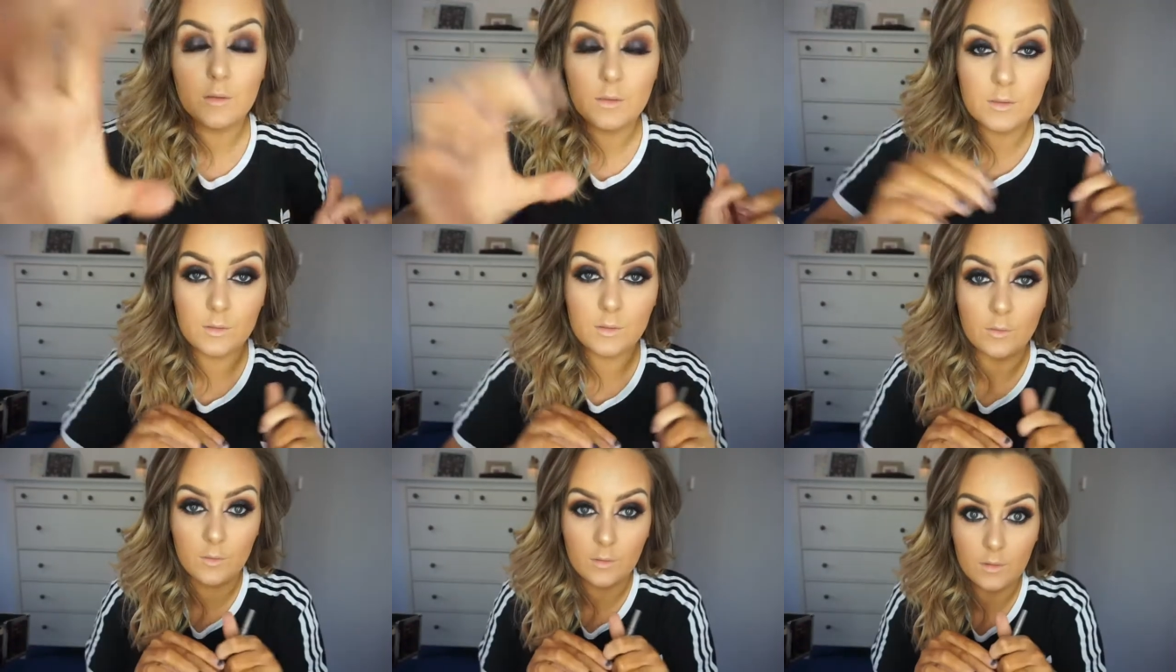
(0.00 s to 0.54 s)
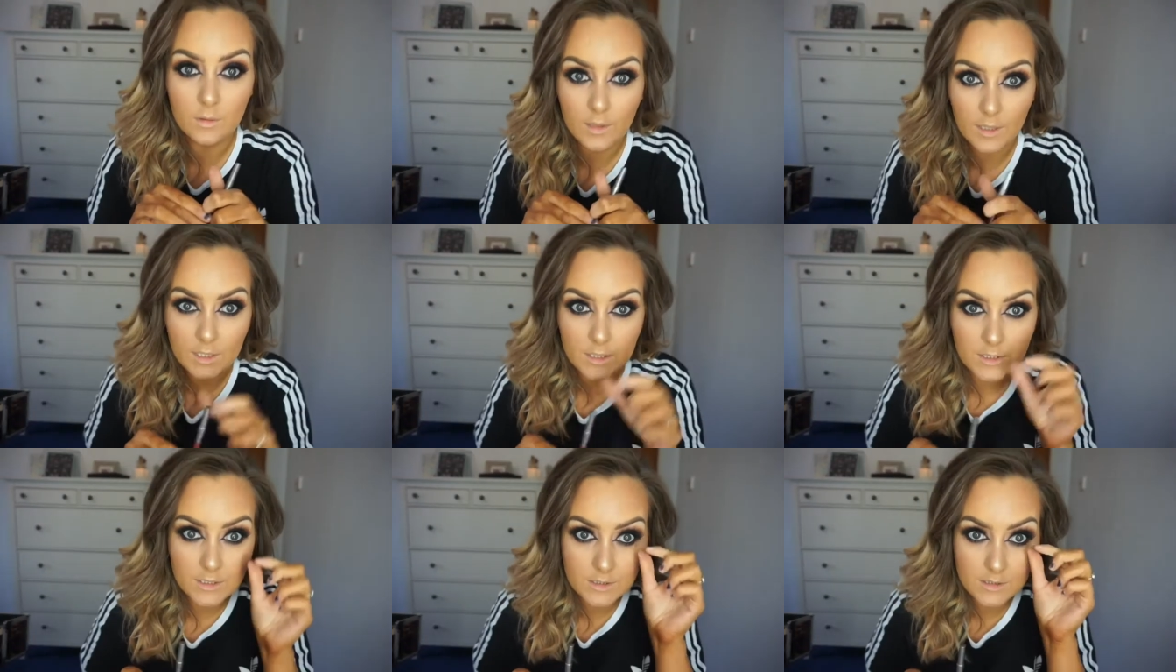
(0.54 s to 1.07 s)
so
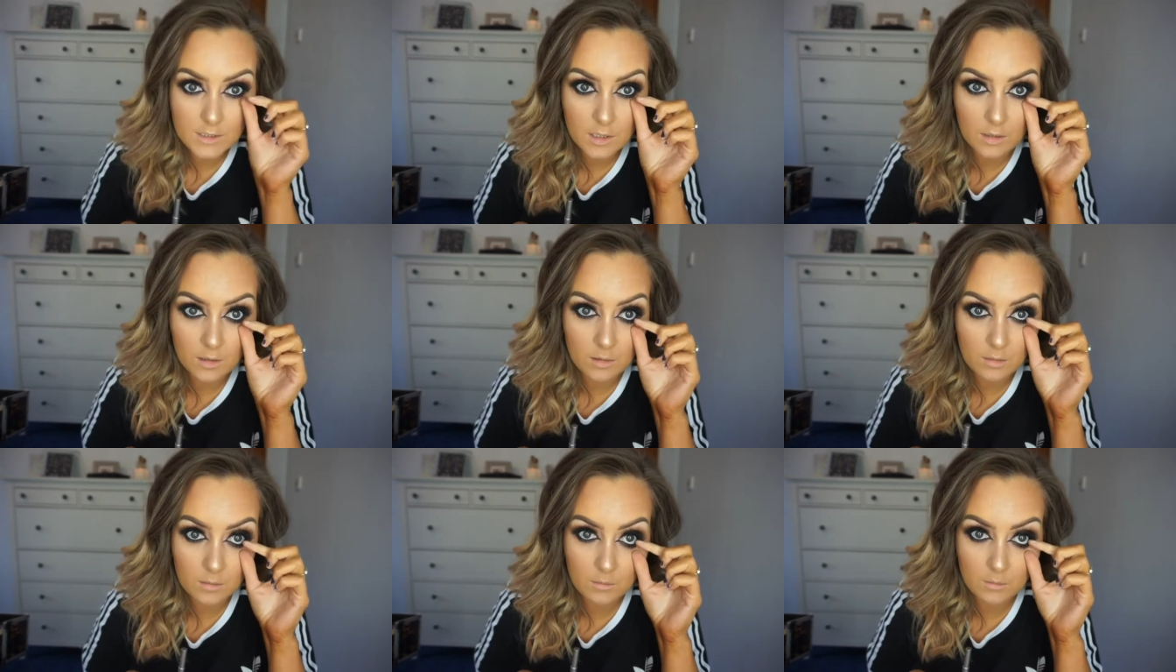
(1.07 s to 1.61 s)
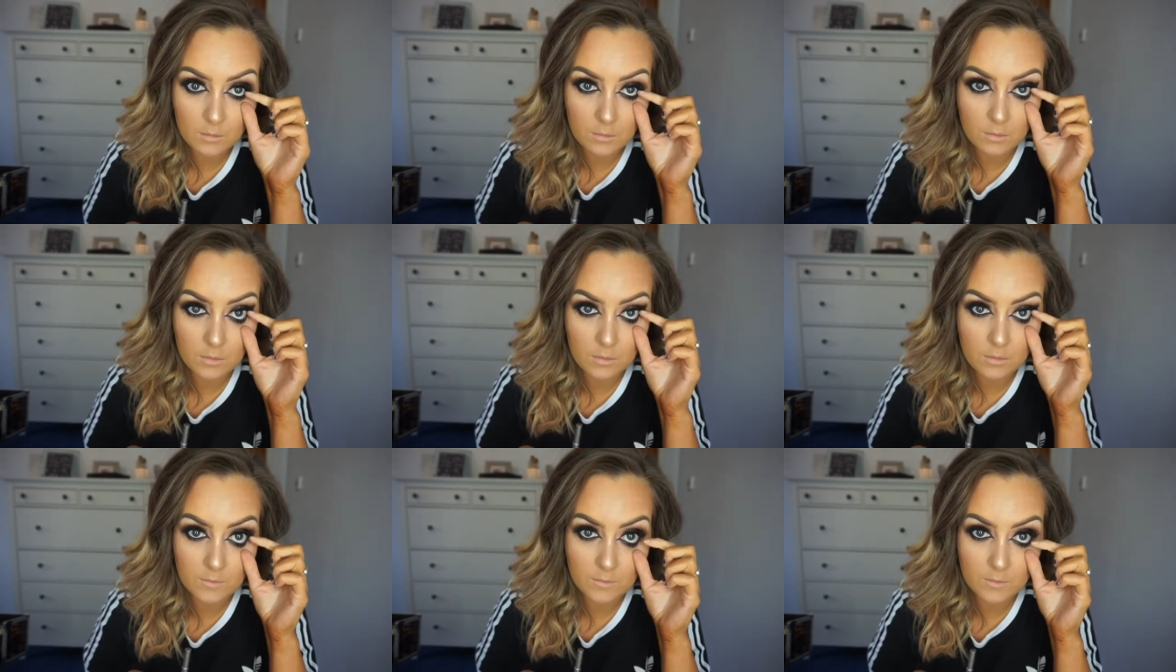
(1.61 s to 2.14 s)
lashes are,
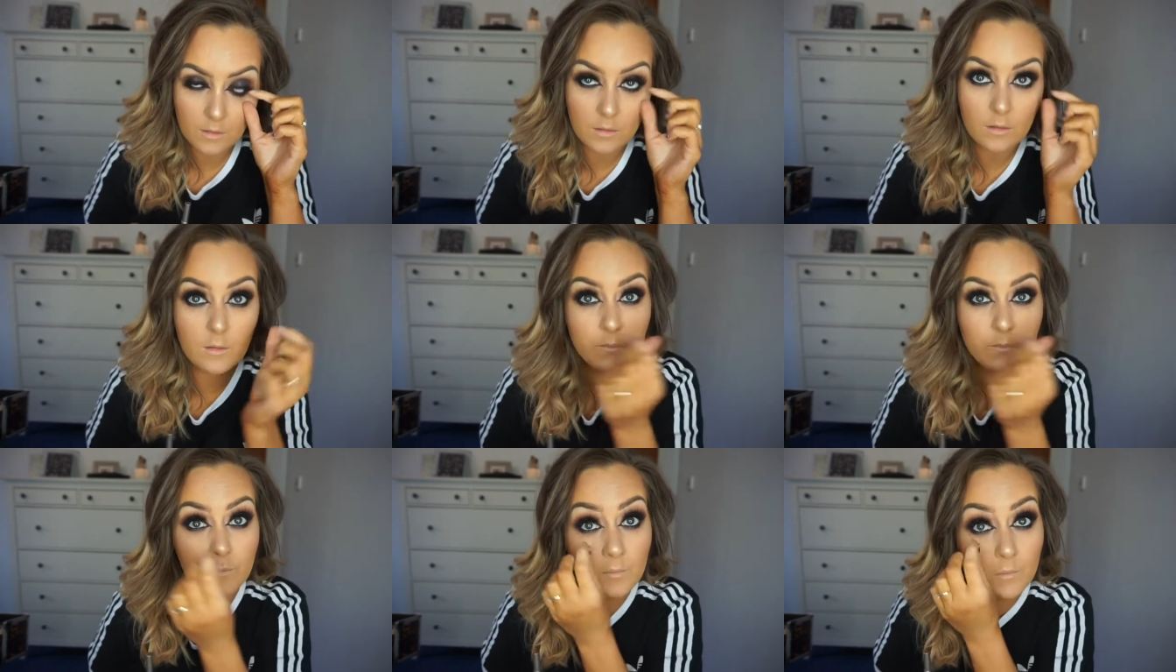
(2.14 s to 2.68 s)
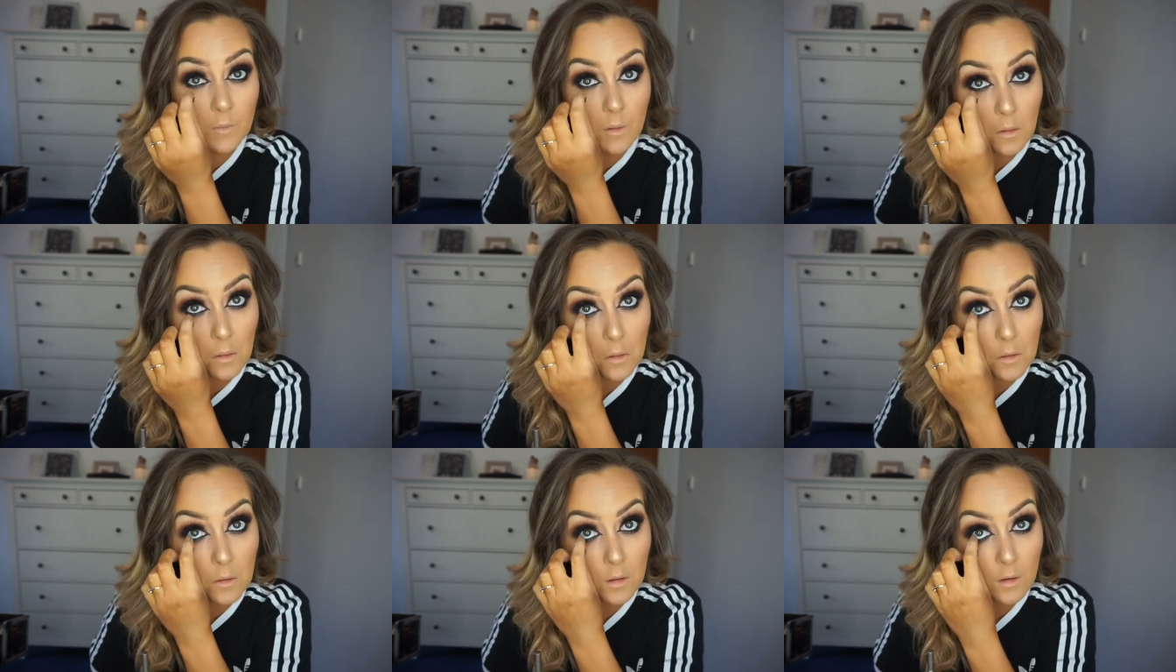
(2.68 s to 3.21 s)
stuck.
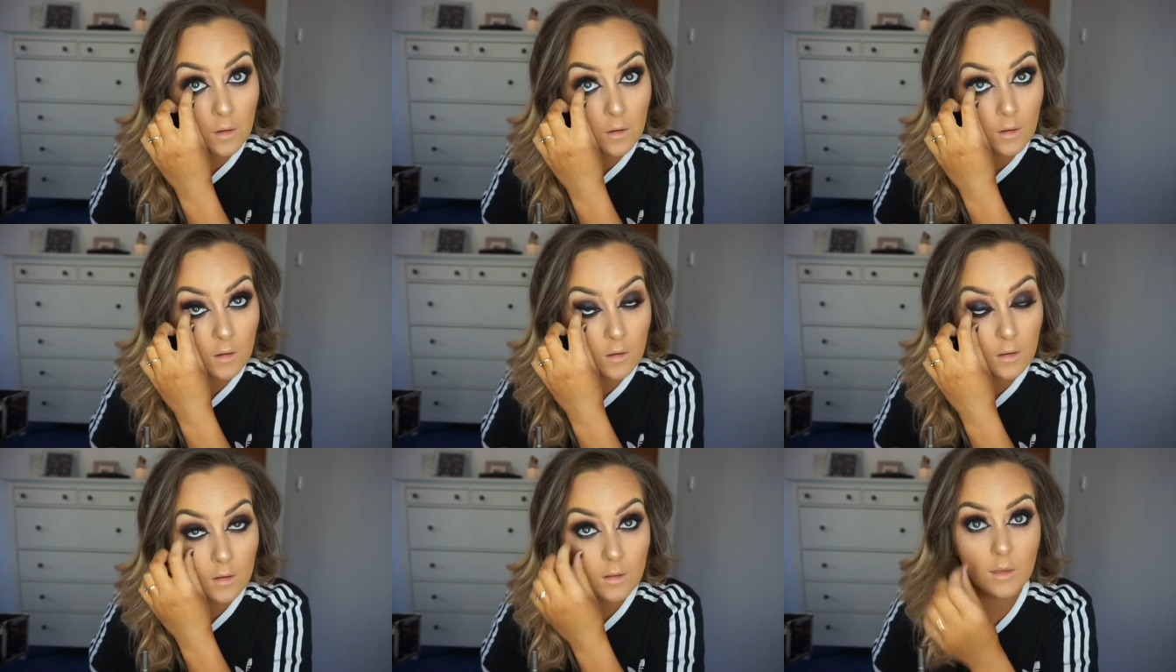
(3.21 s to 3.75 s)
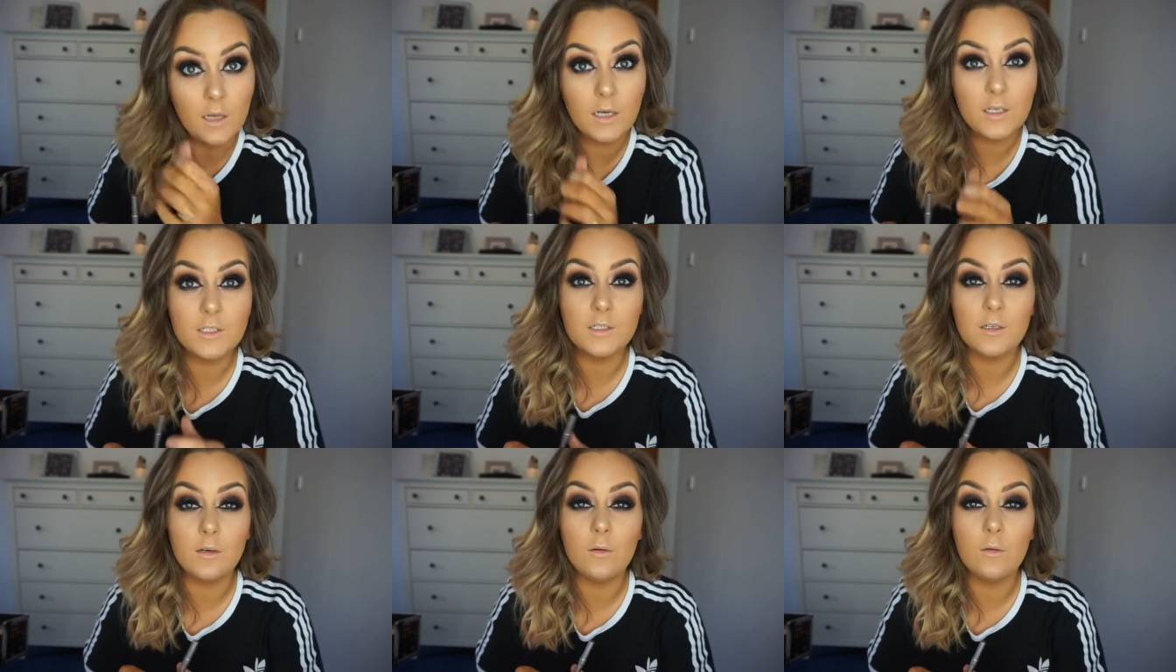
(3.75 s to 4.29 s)

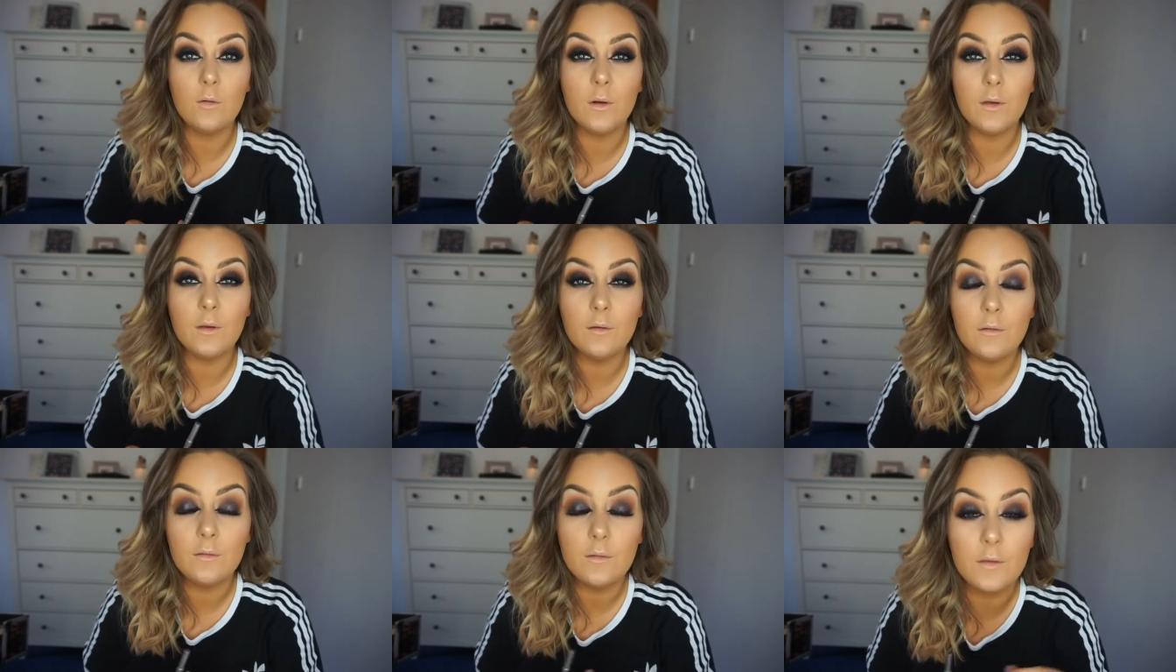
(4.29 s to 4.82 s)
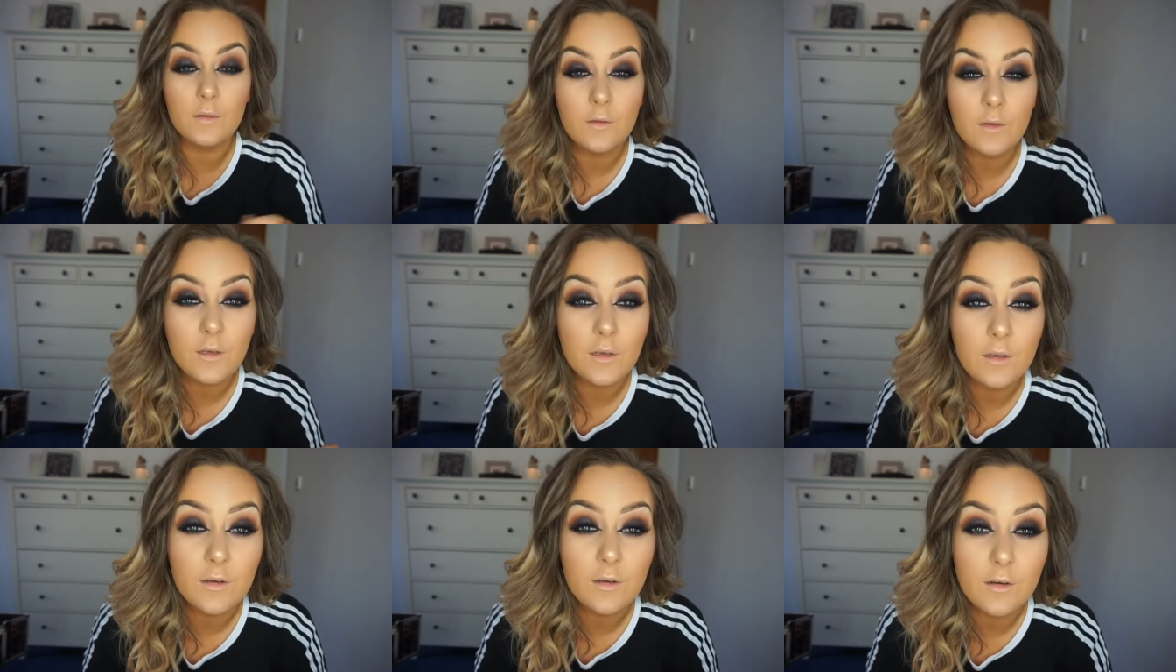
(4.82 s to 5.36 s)
Lashes are on. These look
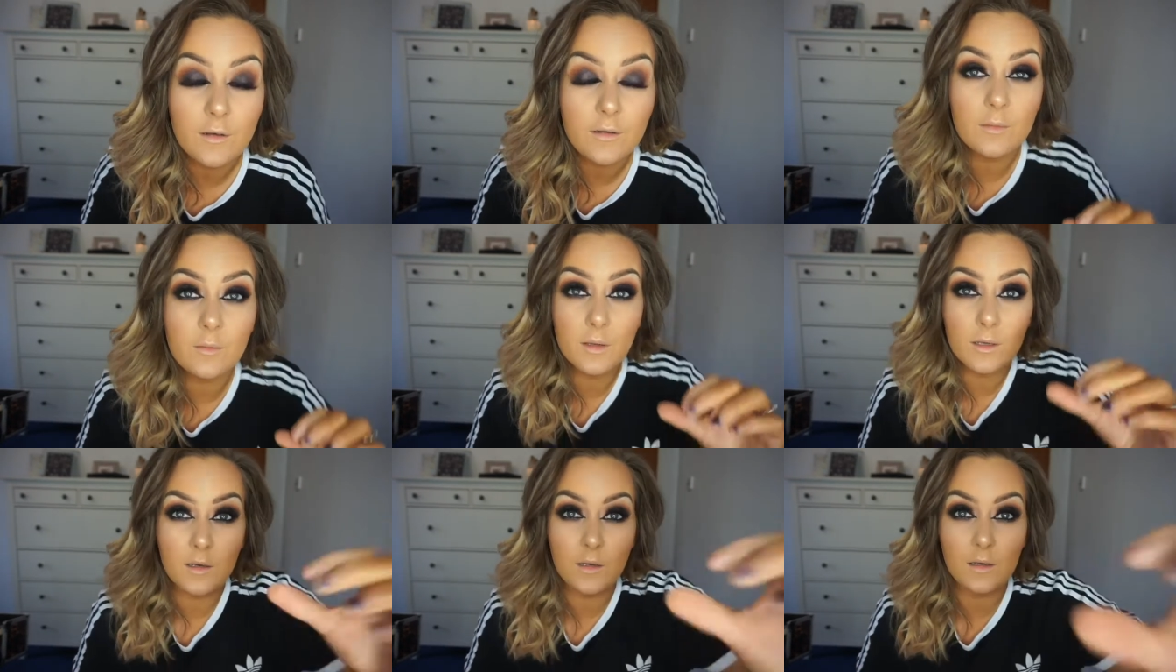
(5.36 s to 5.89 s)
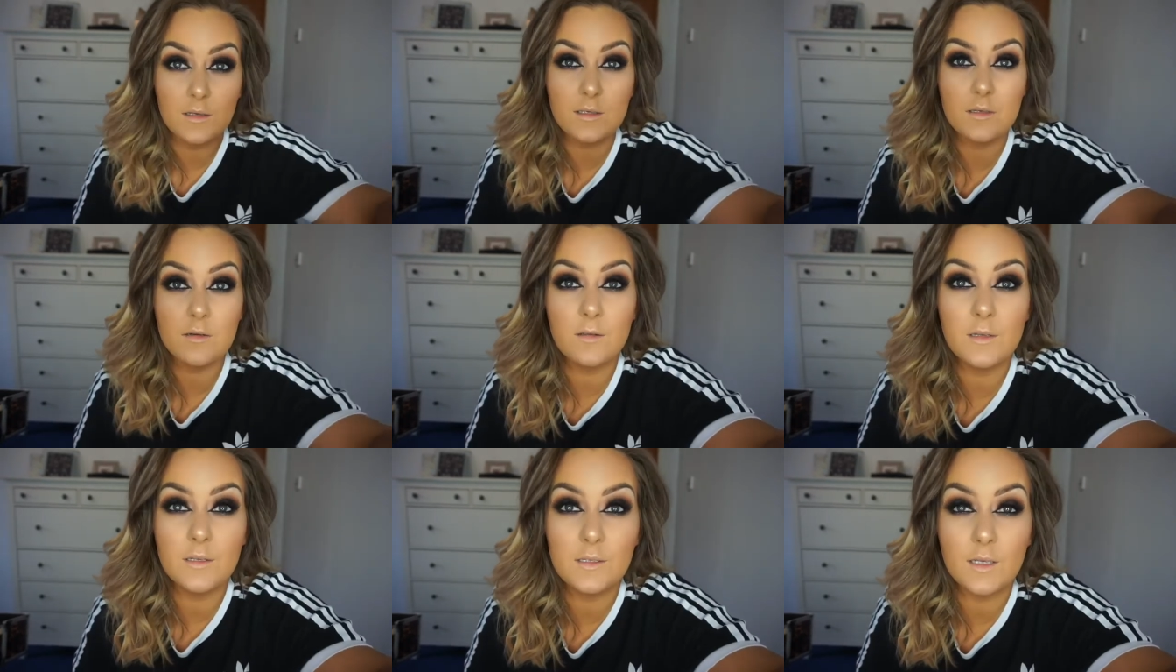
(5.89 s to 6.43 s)
incredibly crazy on this